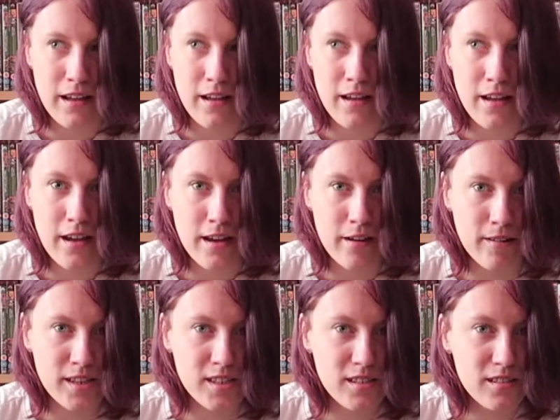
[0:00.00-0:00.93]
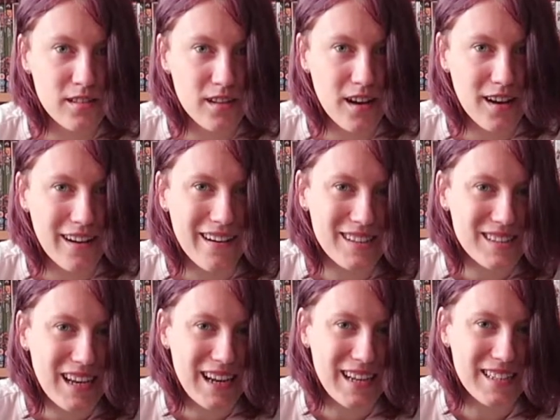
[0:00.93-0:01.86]
I e e I
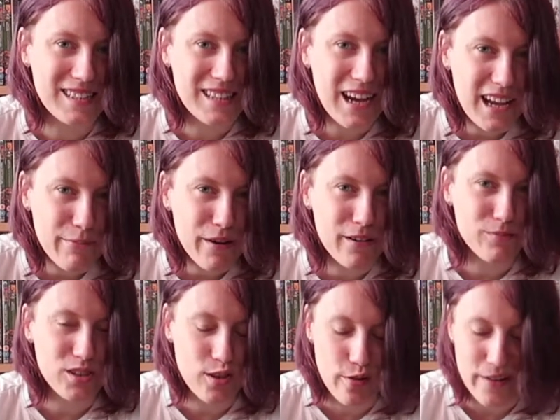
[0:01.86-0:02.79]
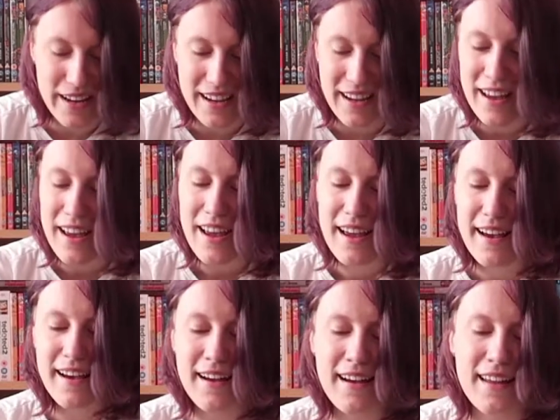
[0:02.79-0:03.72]
can't say his name, I'm sorry.
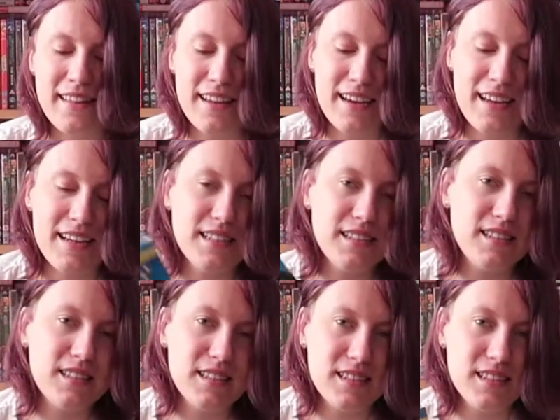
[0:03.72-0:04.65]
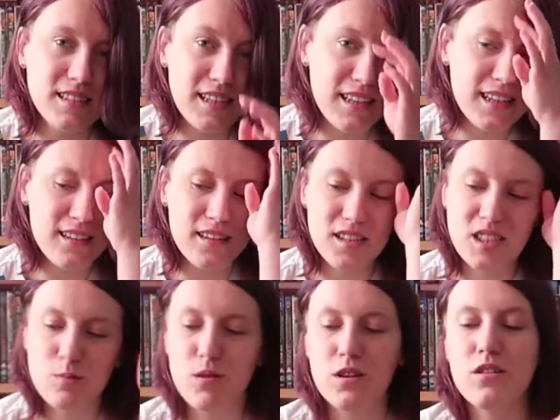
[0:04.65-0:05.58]
Uh, and that is Sing.
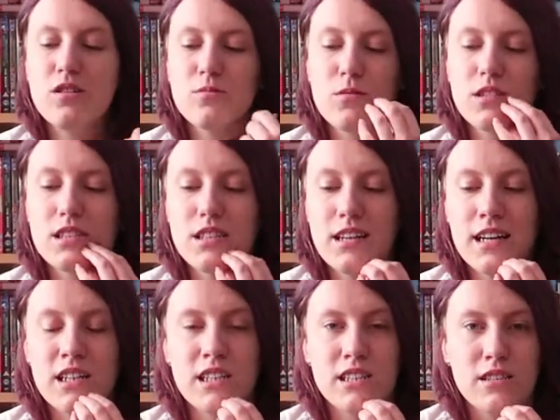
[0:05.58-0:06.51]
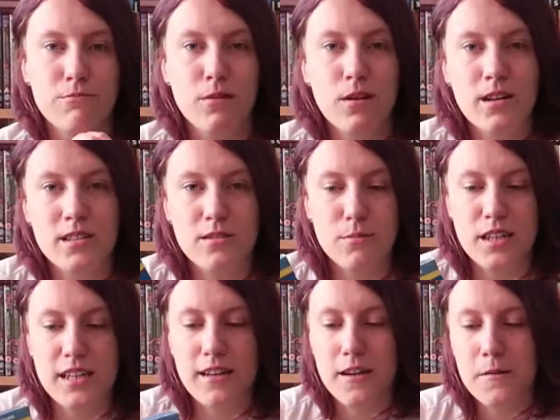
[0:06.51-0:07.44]
This is one of those ones that actually surprised
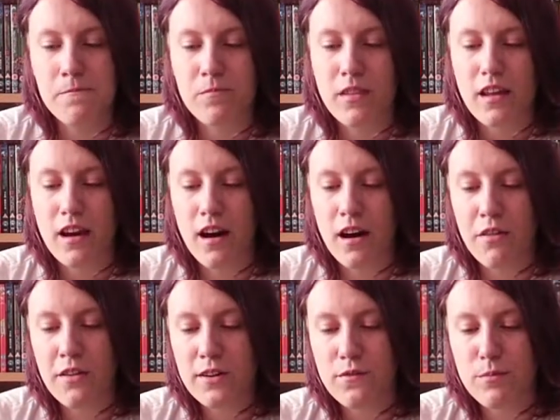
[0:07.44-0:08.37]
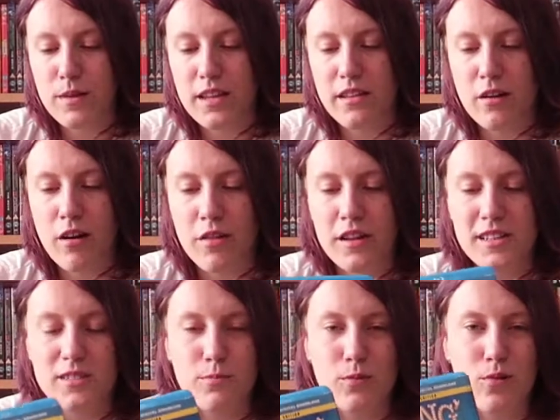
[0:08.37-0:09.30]
me. I think for me though, I
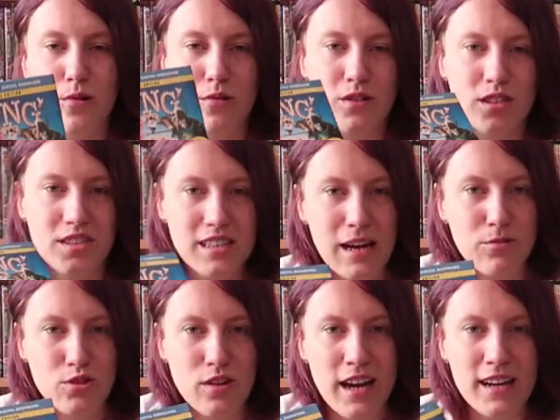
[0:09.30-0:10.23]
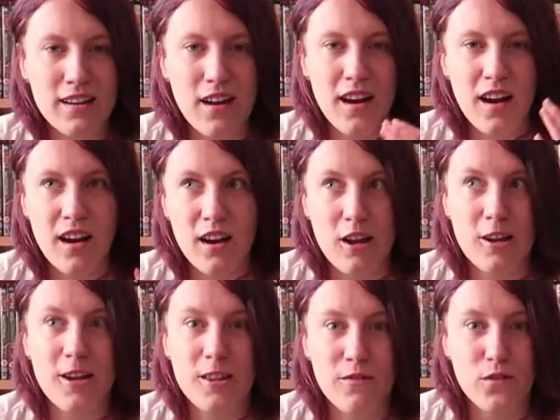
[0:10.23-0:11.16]
think it's more the soundtrack. Like I
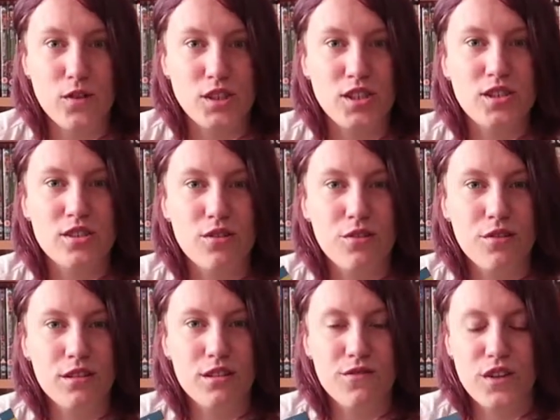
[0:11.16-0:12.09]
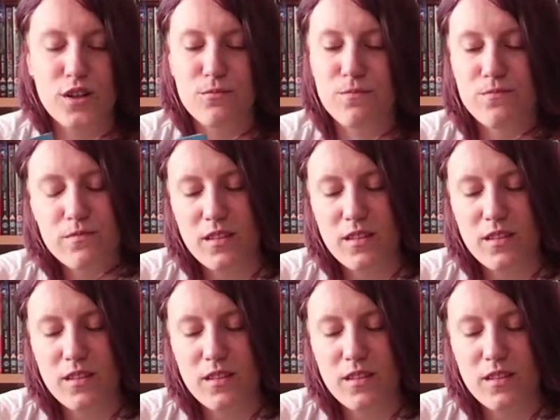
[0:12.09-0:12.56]
like the voices on this film.